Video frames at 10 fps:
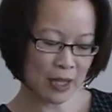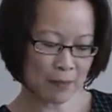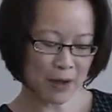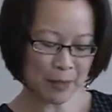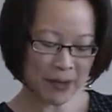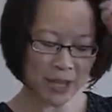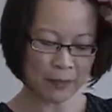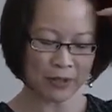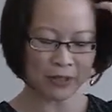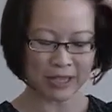My
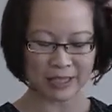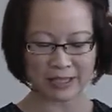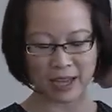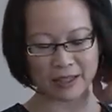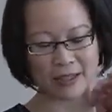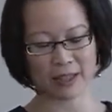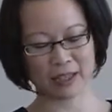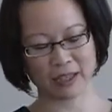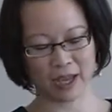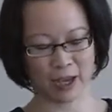paper is on
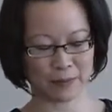the